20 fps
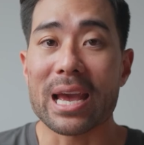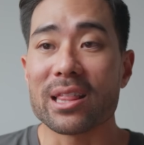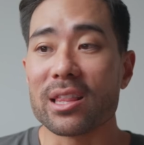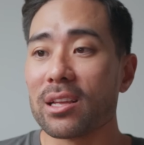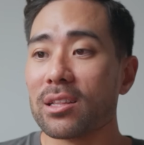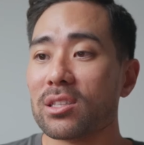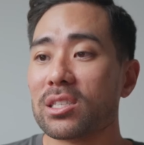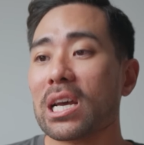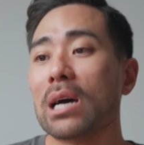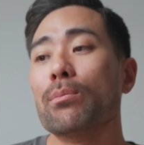and
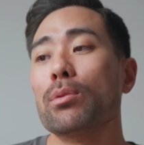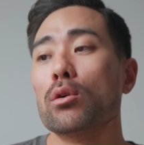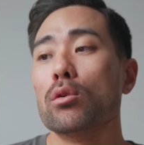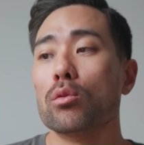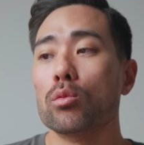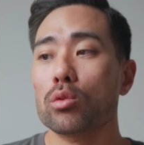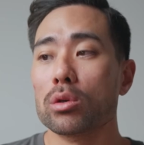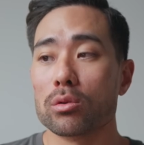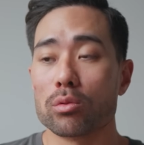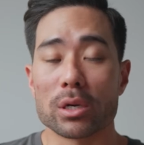then
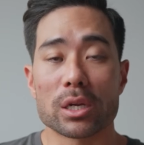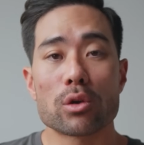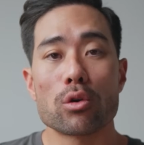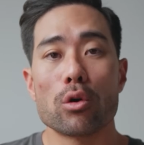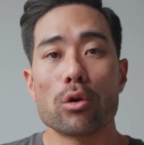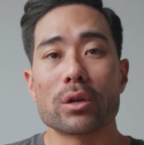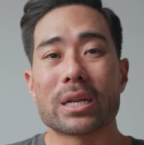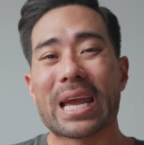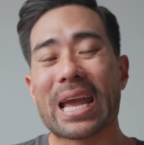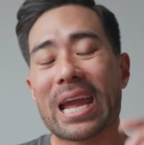Dubble will
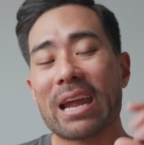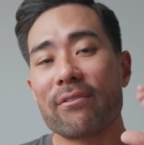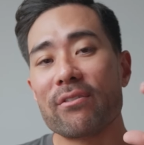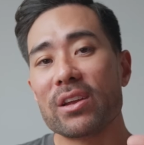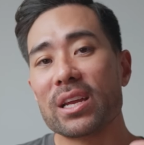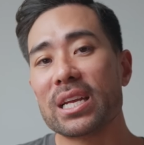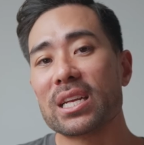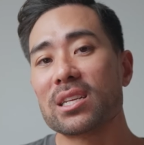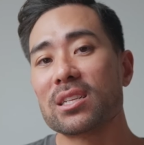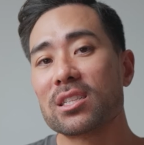record
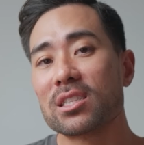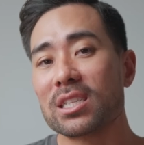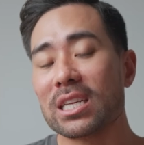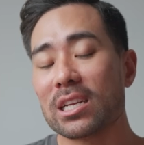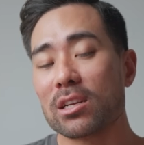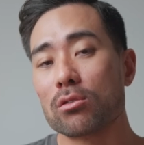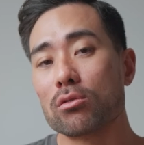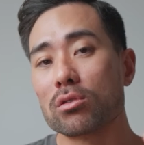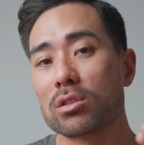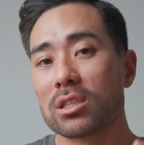every
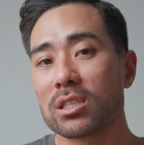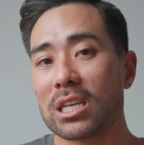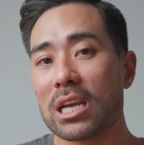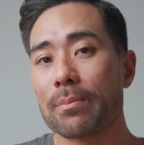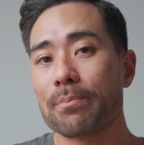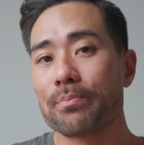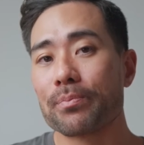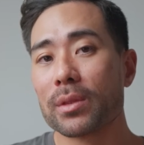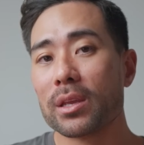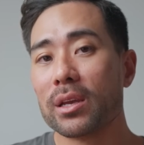single
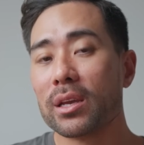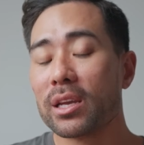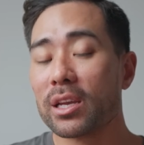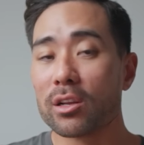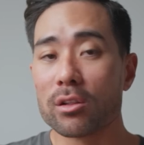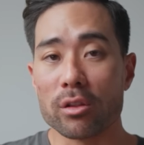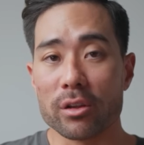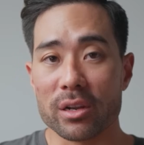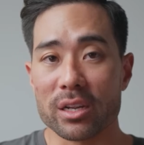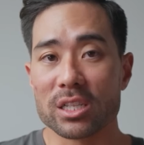step,
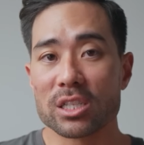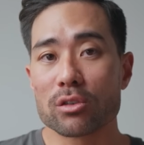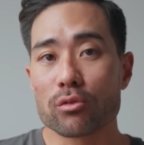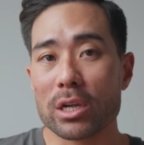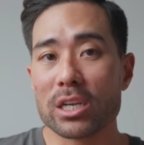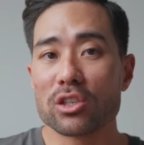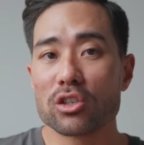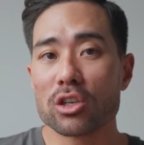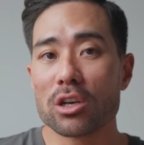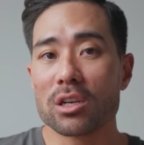including
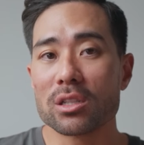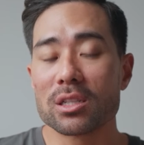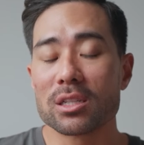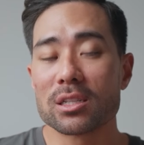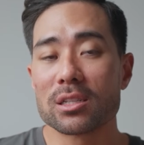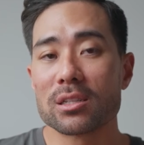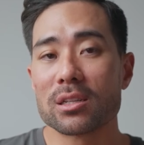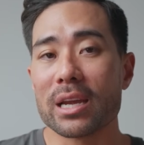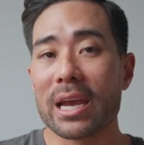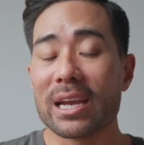
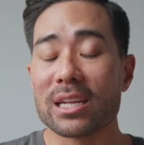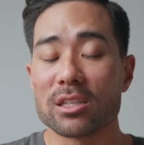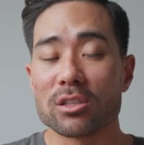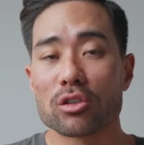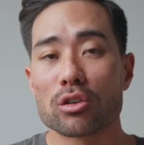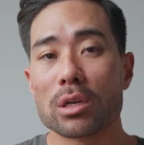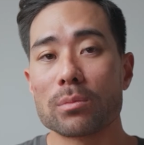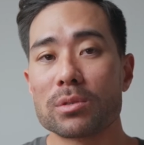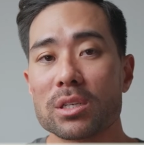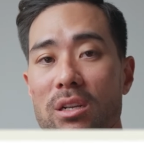screenshots, a
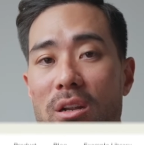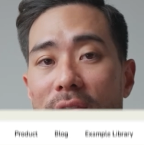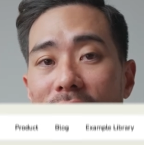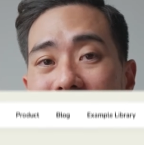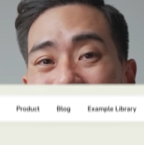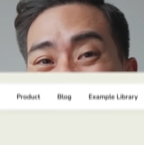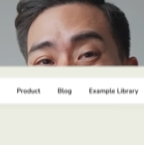description of